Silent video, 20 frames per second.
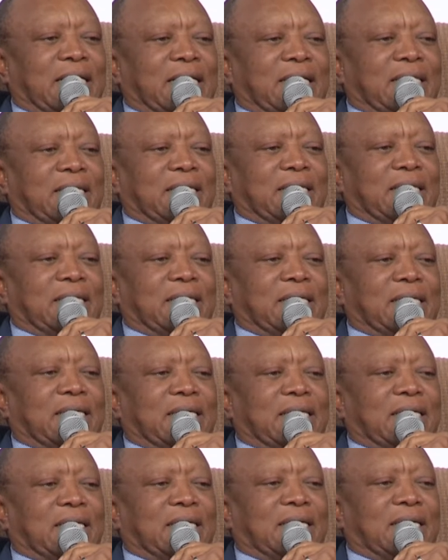
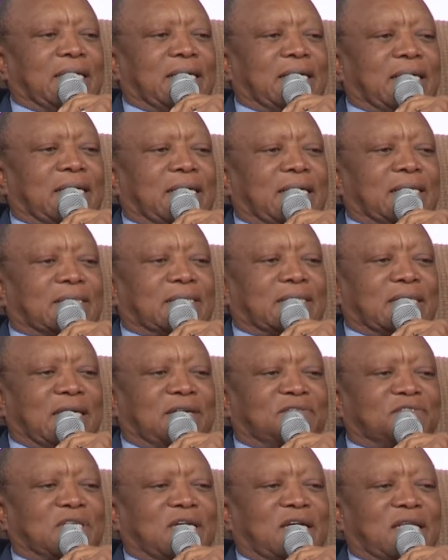the
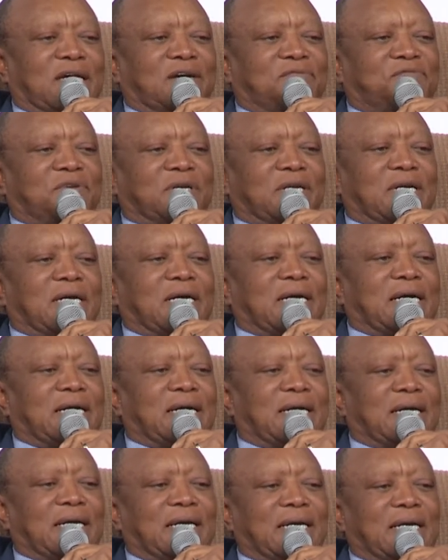Save South
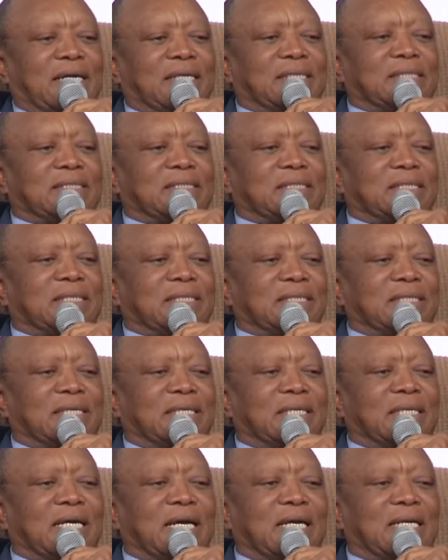Africa and
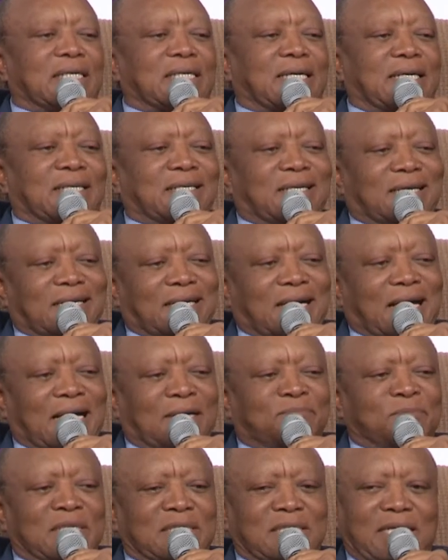the
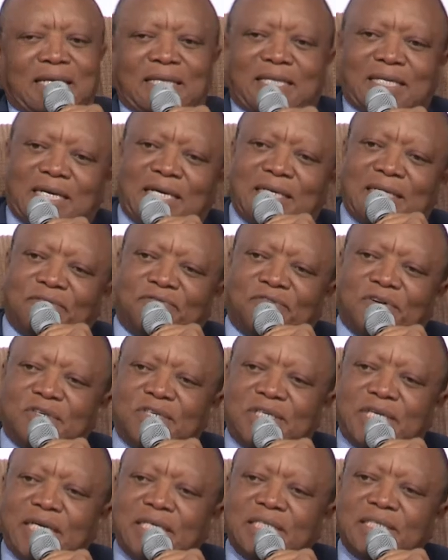Ahmed Kathrada
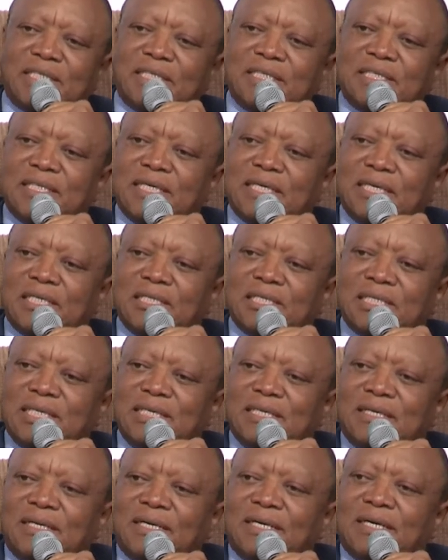Foundation
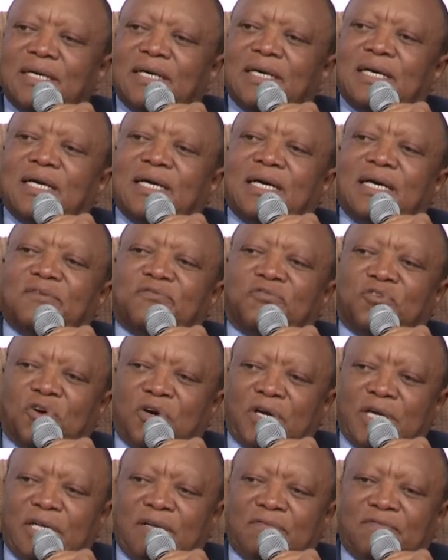
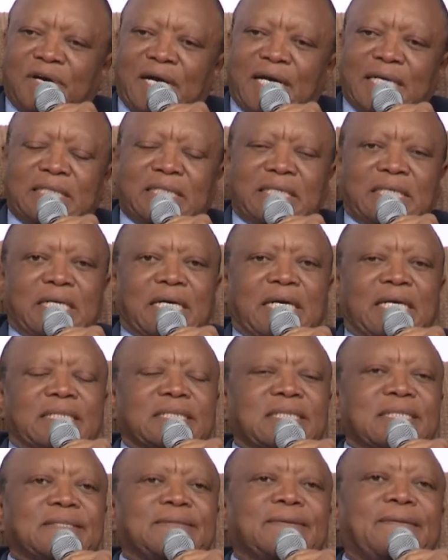for inviting
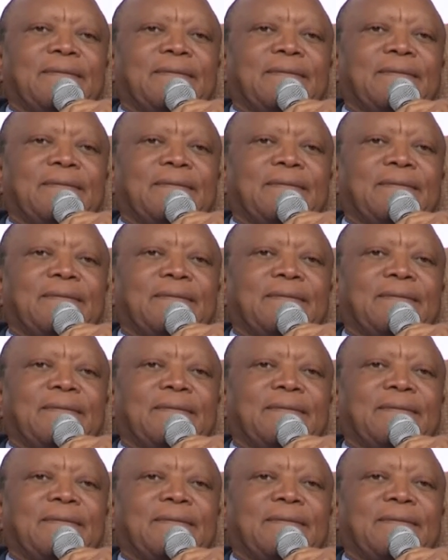us.